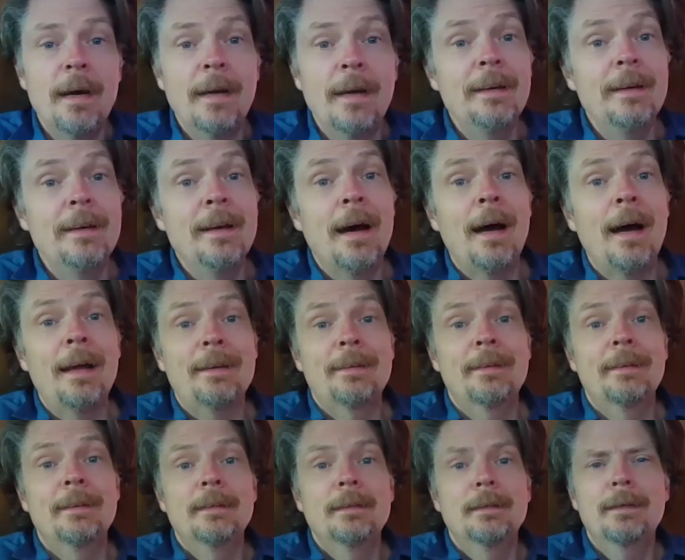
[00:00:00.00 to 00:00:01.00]
I did not.
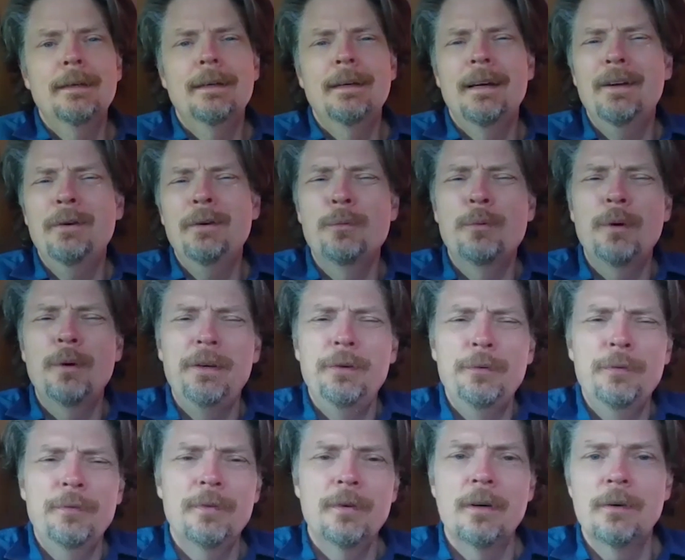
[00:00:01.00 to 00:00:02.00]
Okay. I did not. way
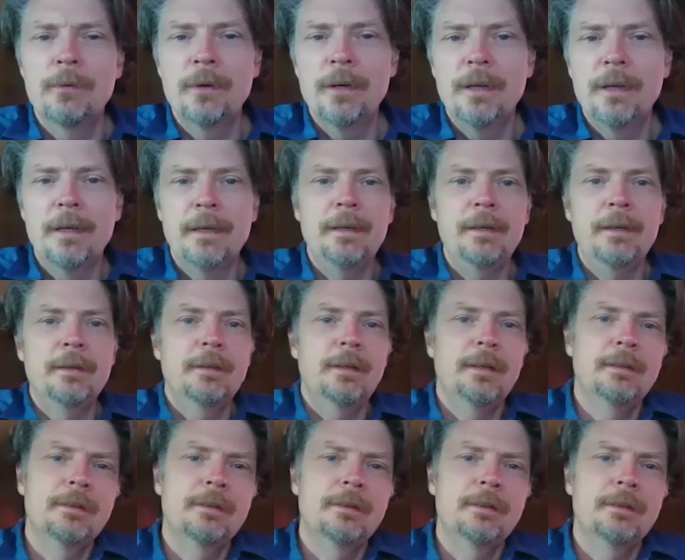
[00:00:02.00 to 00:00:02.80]
too far away. I, can't.